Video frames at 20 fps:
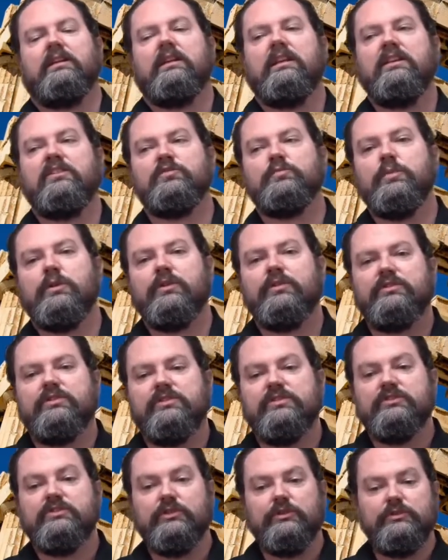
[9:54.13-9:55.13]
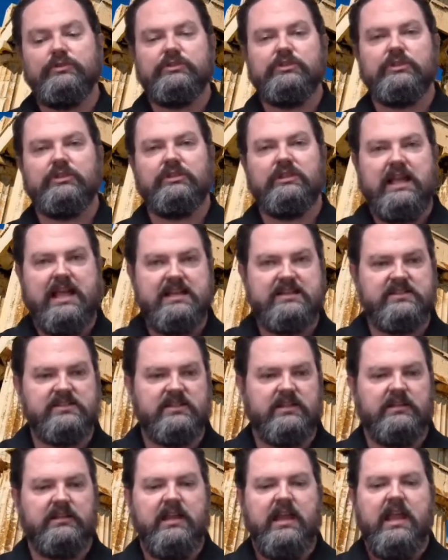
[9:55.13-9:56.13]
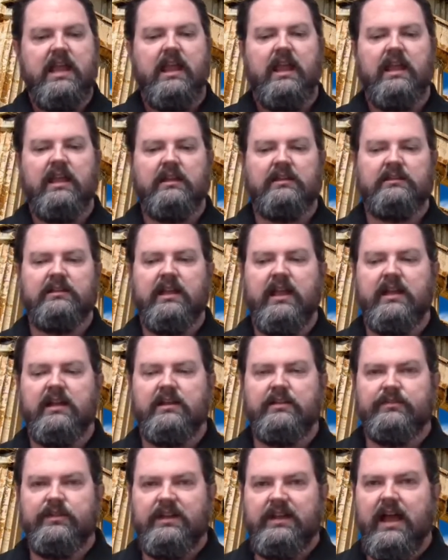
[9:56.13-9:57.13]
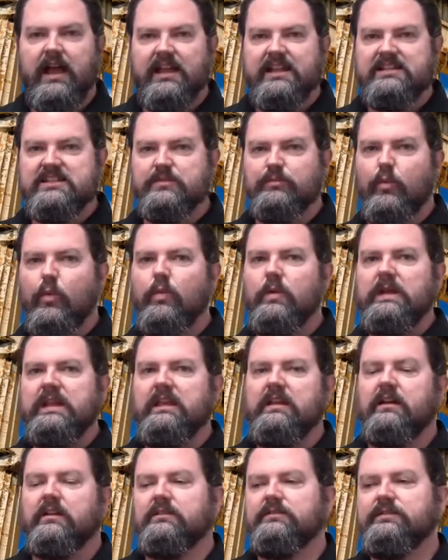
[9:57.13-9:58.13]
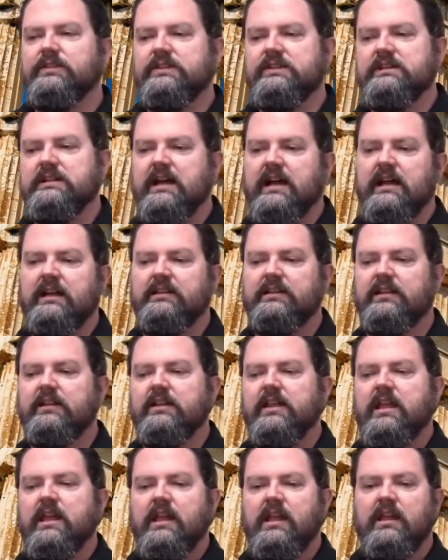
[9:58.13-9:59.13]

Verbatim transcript: gives birth to Zeus, her last son, and kind of hides him away off on an island.